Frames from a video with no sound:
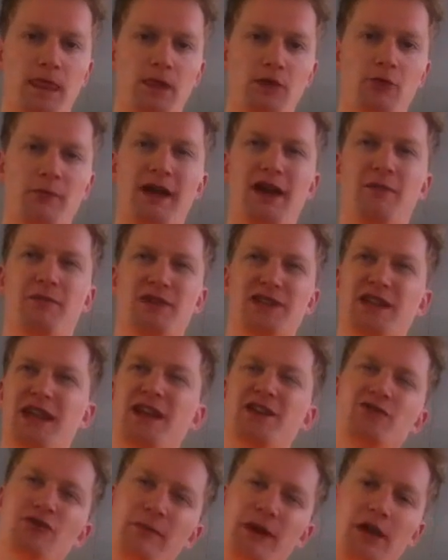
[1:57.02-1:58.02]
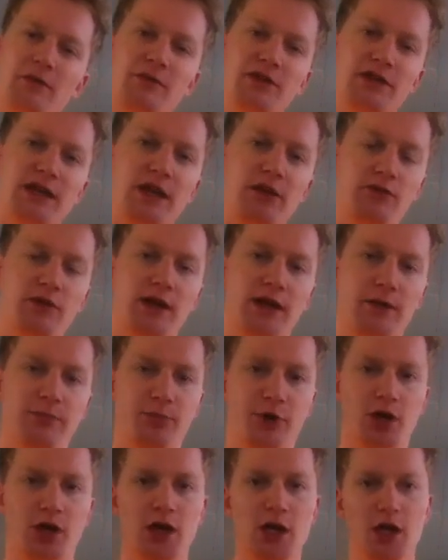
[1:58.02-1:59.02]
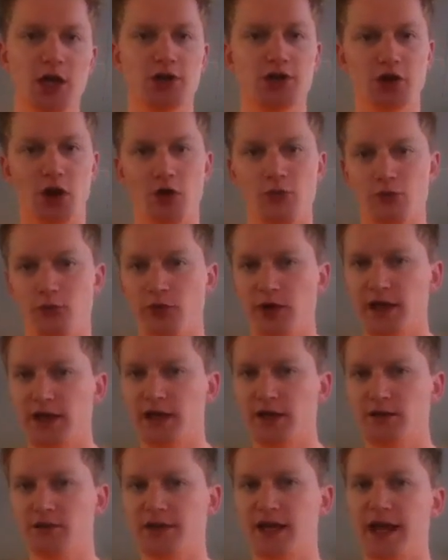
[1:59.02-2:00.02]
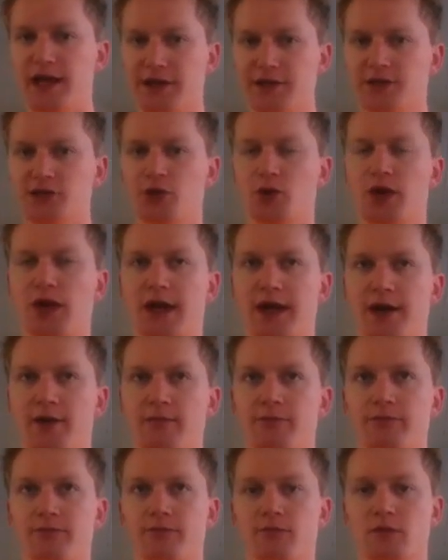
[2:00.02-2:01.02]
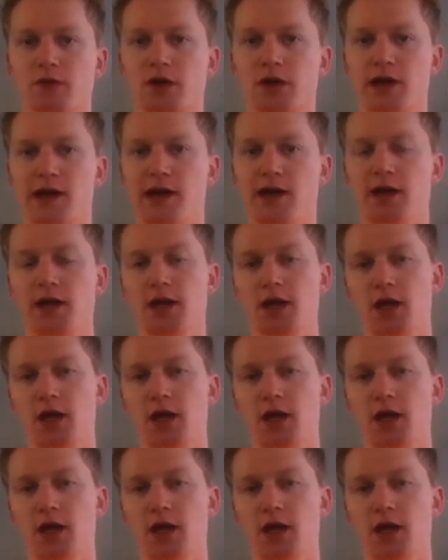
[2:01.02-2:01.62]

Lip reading: not make a mistake really, but don't really take into account. Okay,